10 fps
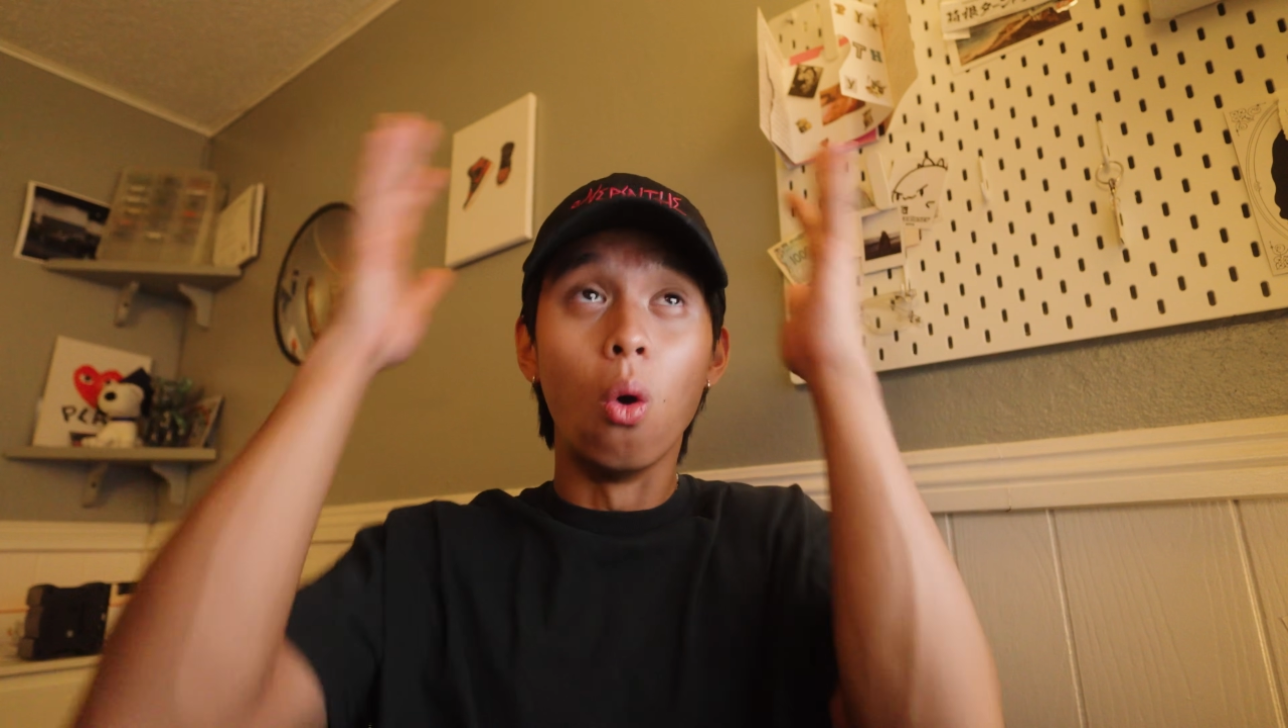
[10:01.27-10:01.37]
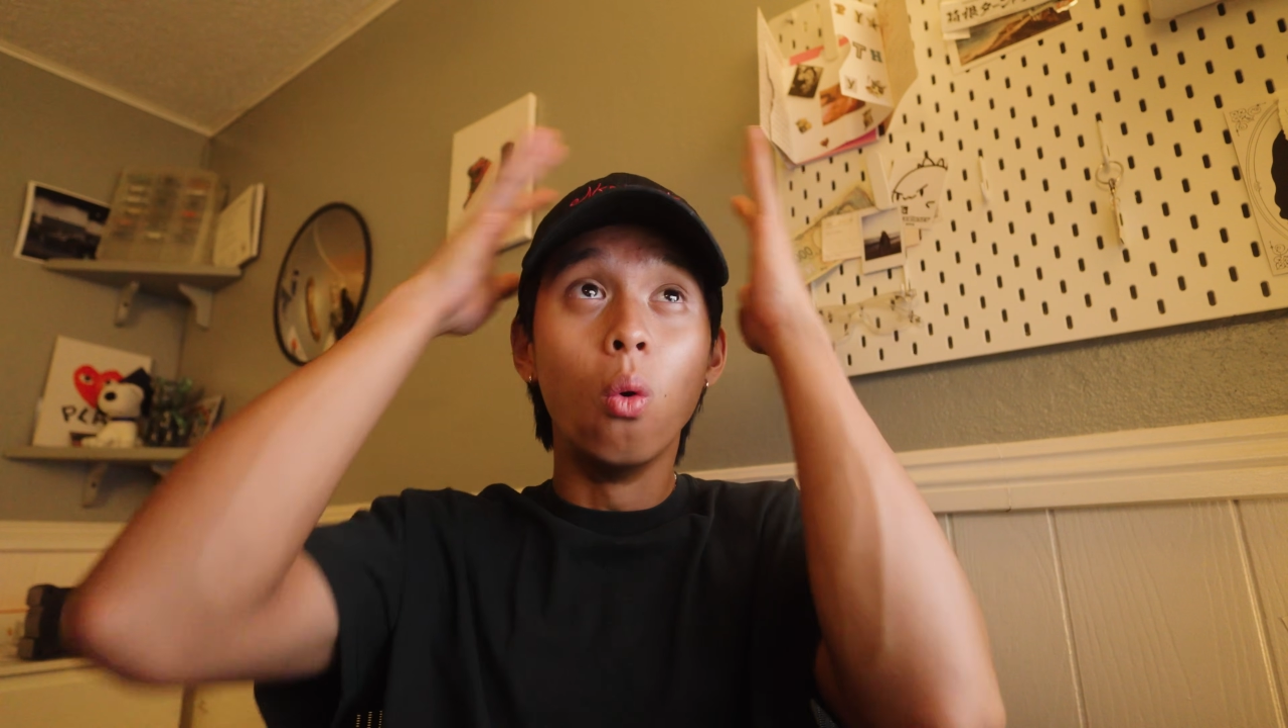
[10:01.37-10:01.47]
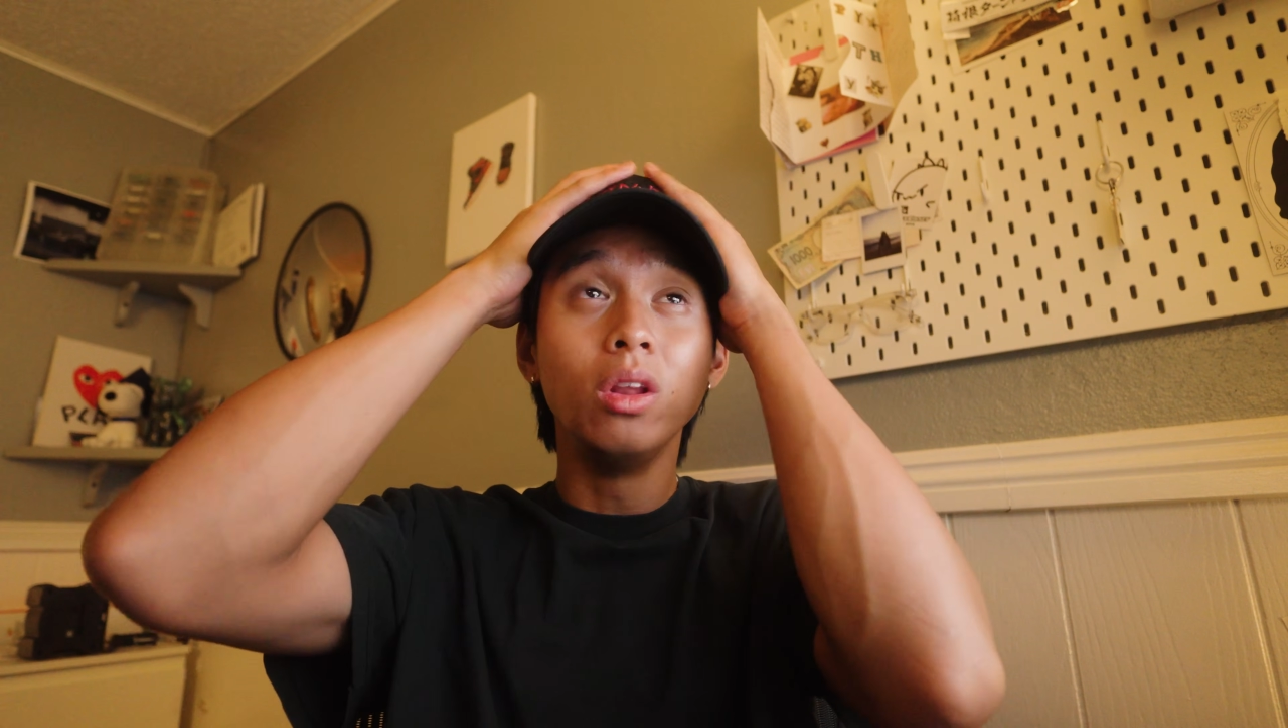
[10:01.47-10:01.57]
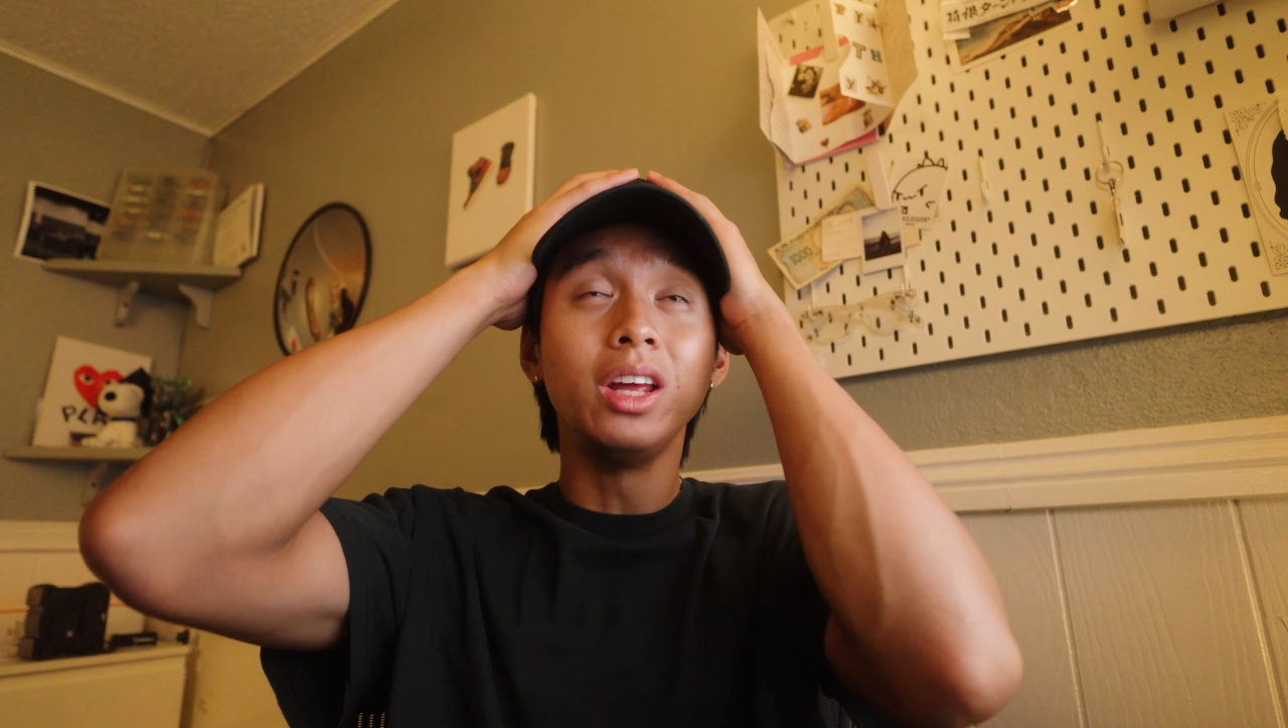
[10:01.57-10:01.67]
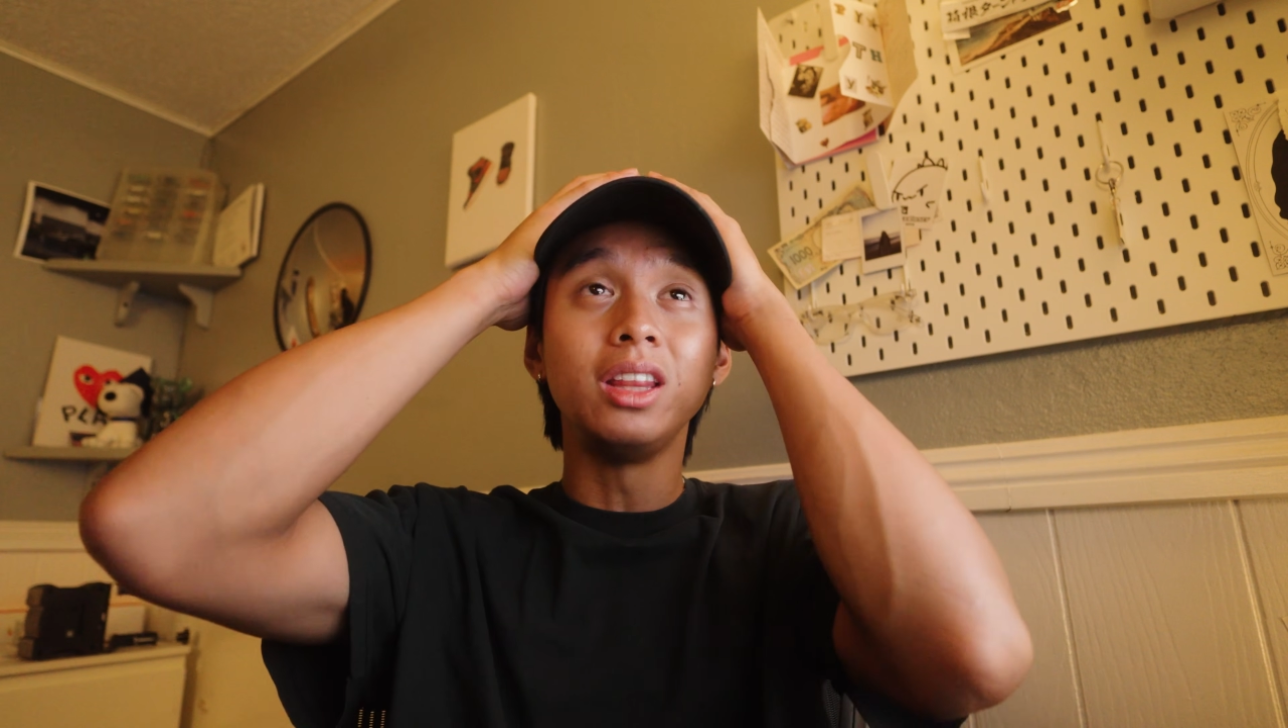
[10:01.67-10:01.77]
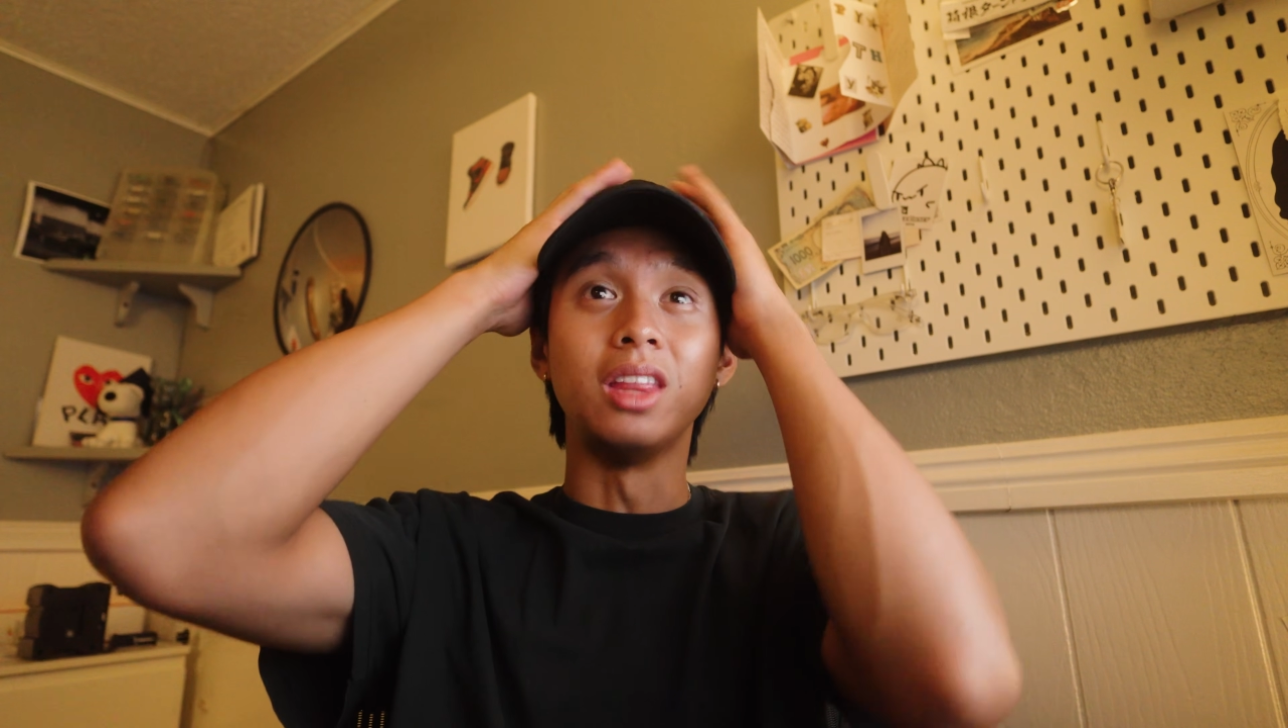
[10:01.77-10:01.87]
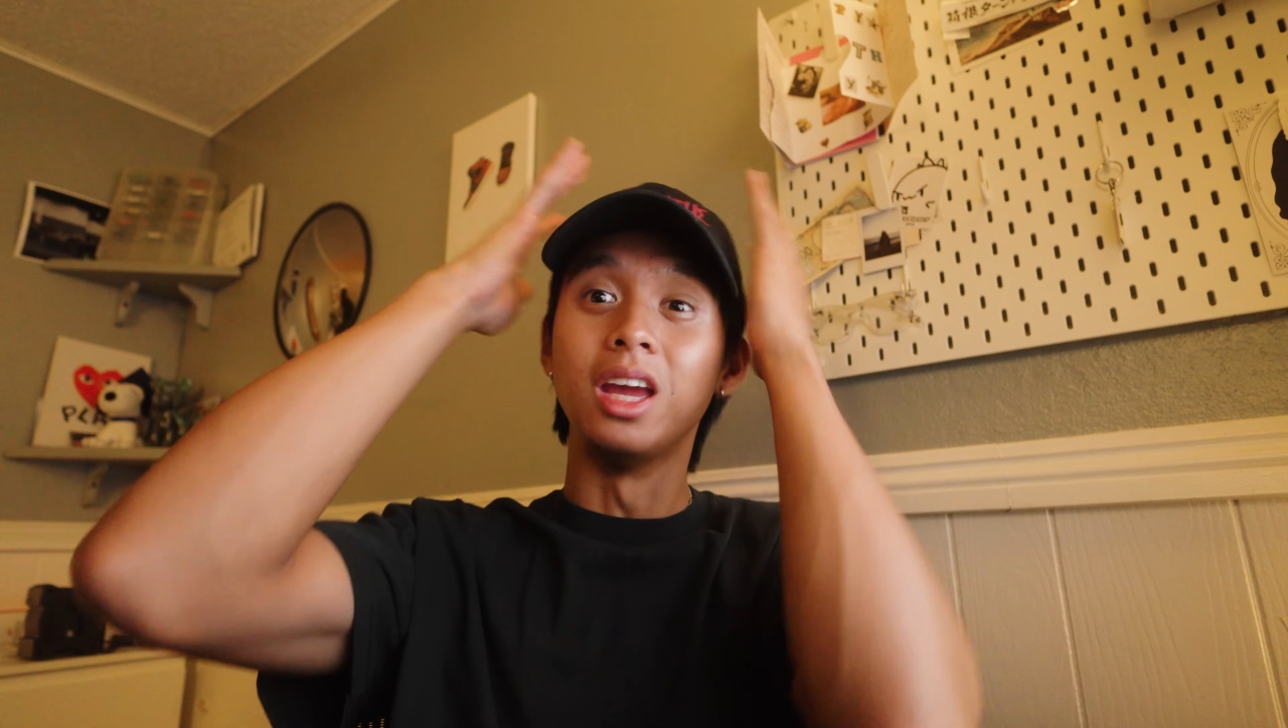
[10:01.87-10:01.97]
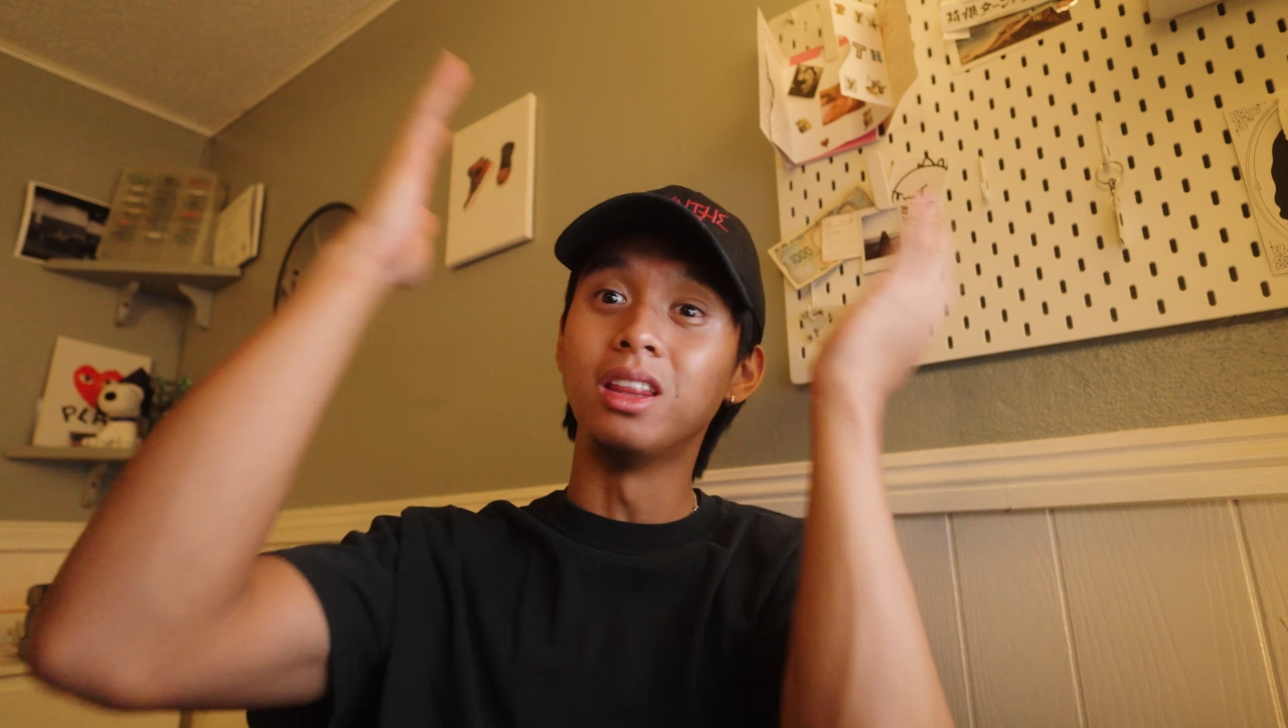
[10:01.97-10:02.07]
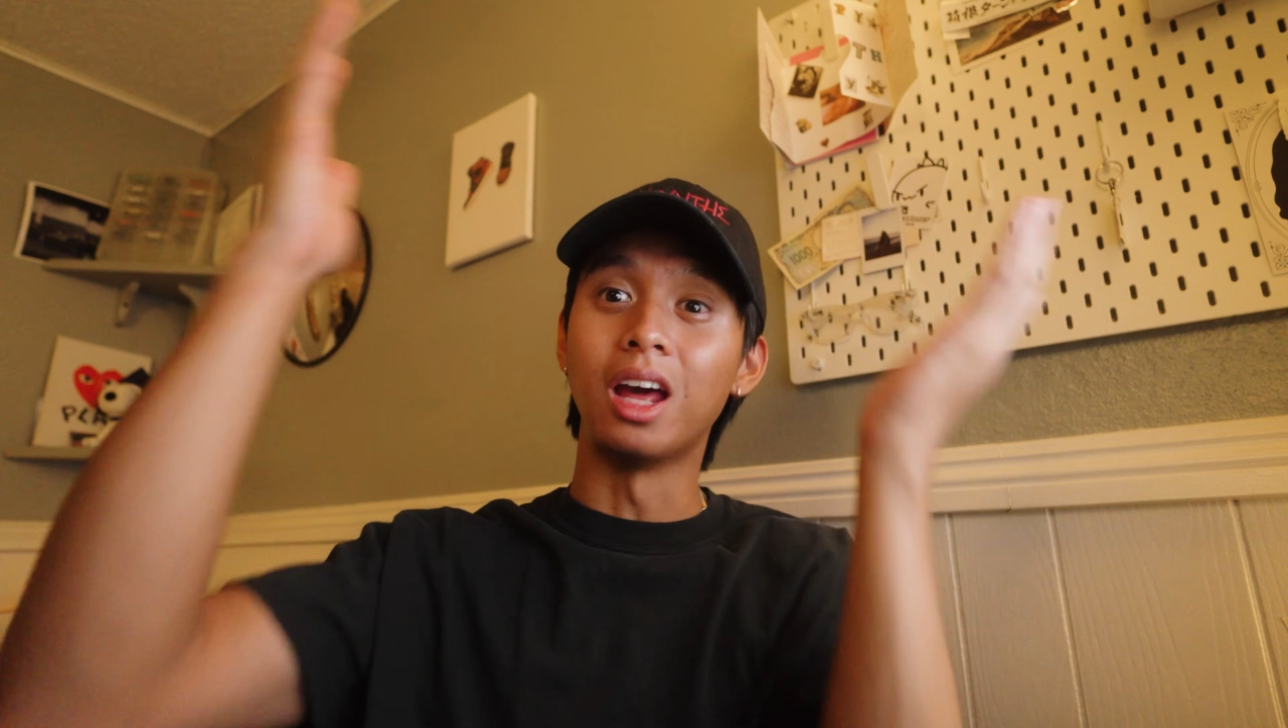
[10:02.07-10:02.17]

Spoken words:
only thing